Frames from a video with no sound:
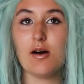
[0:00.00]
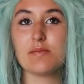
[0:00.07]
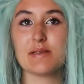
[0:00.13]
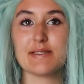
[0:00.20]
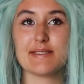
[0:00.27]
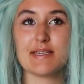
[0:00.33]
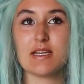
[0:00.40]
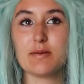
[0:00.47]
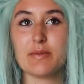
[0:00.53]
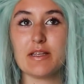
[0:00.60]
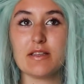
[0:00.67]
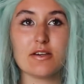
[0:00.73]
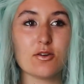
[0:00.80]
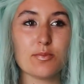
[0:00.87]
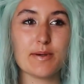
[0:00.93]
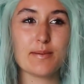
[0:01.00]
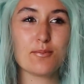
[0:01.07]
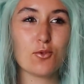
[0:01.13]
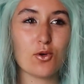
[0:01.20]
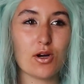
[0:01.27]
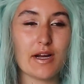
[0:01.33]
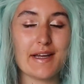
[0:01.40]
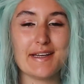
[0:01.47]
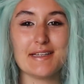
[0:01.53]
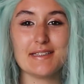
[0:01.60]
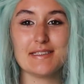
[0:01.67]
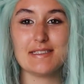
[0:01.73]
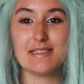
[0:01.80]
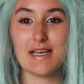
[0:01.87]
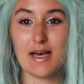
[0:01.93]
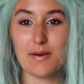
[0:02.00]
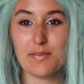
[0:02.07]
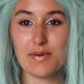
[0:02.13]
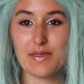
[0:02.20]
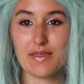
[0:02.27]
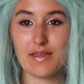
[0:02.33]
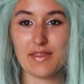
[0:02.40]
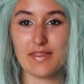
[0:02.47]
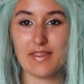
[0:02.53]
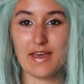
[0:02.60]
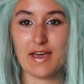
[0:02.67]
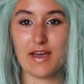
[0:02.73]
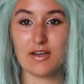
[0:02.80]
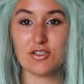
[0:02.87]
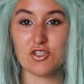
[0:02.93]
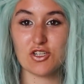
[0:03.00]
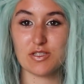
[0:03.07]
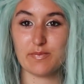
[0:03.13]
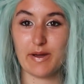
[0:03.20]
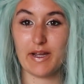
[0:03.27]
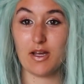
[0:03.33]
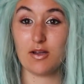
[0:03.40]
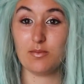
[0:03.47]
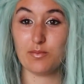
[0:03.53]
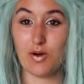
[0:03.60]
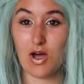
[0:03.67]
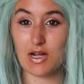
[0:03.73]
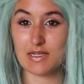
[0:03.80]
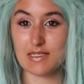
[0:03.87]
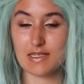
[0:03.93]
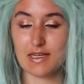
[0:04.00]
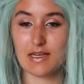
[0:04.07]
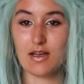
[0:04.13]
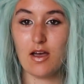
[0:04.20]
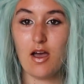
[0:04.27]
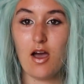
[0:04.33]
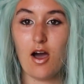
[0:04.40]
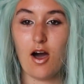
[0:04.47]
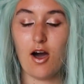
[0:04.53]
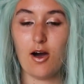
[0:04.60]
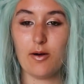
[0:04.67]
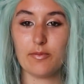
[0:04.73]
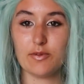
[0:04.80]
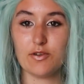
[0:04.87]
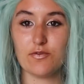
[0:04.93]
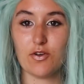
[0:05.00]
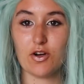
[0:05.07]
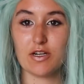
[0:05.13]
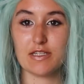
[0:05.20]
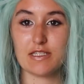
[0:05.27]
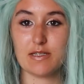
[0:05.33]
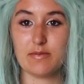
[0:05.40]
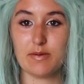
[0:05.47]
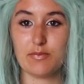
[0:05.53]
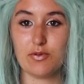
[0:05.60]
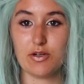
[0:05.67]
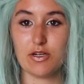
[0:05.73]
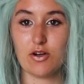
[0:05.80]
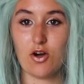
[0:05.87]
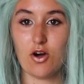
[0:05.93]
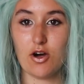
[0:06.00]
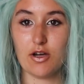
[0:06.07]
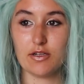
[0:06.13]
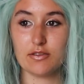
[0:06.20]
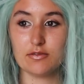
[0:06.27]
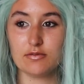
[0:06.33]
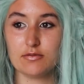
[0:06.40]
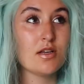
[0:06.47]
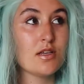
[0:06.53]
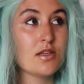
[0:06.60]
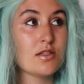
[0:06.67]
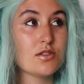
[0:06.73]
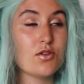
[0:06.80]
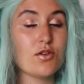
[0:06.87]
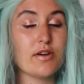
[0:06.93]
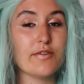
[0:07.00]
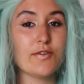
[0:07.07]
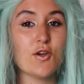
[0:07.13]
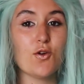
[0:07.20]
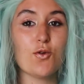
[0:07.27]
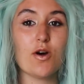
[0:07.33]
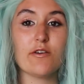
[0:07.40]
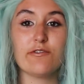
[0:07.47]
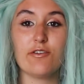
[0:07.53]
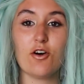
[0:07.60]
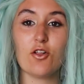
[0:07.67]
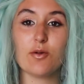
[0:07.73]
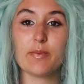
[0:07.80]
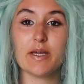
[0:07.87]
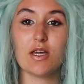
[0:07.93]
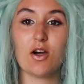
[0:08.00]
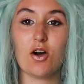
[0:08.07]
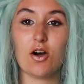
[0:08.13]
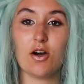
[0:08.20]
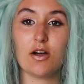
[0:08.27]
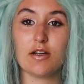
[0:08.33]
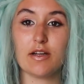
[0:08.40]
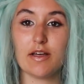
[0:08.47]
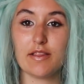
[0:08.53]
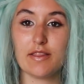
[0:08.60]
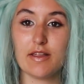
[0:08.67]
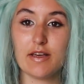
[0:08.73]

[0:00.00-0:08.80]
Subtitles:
This is going to be a little bit more in depth than just my unboxing. You've already seen me put it on. So if you follow me on